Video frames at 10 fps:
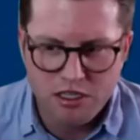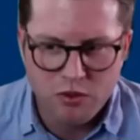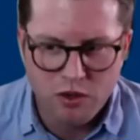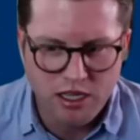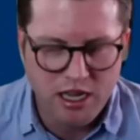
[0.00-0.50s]

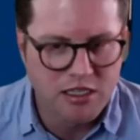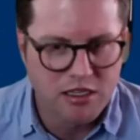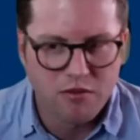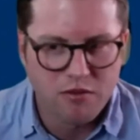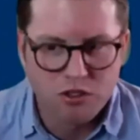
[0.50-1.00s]

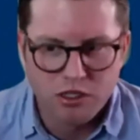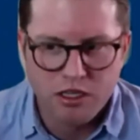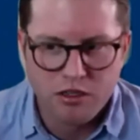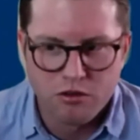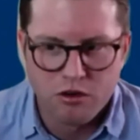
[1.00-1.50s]
2018. I was
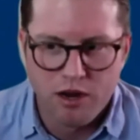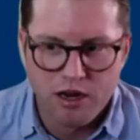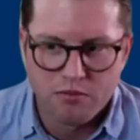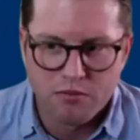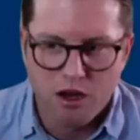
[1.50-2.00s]
looking through a
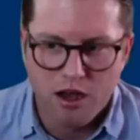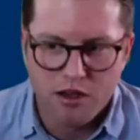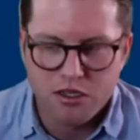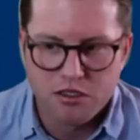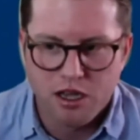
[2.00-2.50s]
random
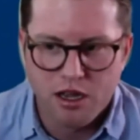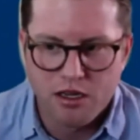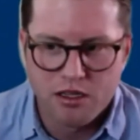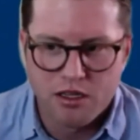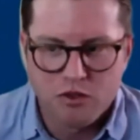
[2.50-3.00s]
box because
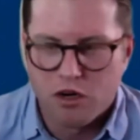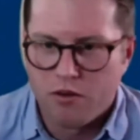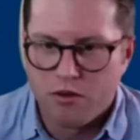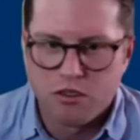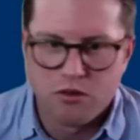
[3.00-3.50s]
that's what I
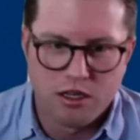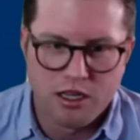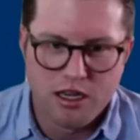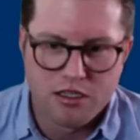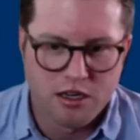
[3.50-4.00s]
would do on occasion.